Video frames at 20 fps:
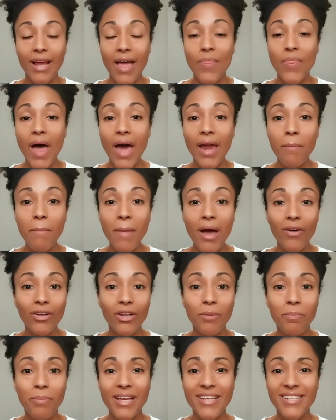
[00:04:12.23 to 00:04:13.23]
and that amount
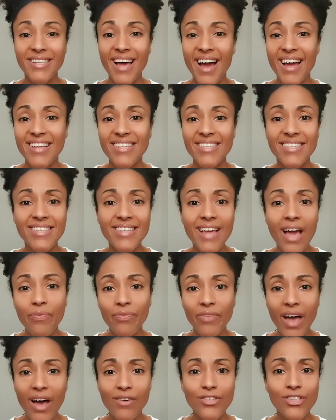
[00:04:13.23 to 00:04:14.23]
could be as high as
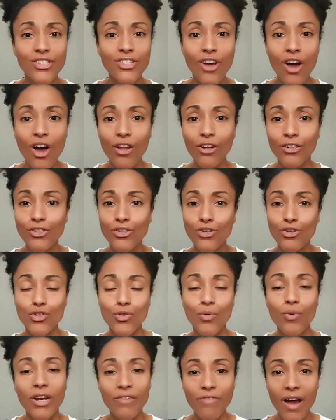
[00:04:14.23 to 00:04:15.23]
$10,000 or
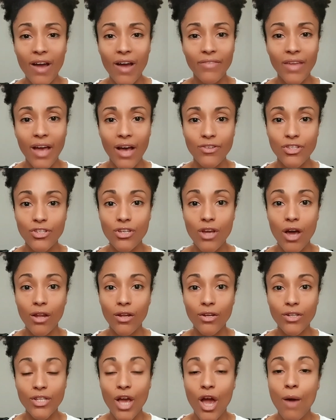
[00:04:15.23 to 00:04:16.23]

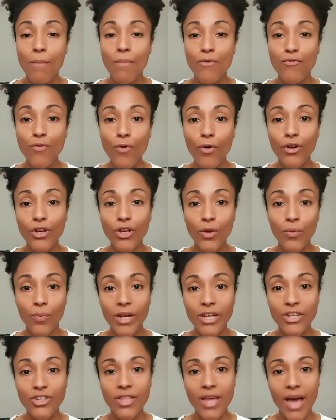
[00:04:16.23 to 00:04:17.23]
$25,000 before you
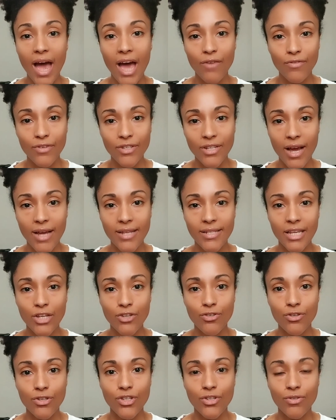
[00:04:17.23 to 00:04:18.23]
reach the advertised
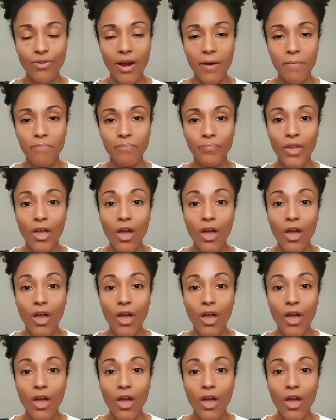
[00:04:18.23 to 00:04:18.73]
interest rate.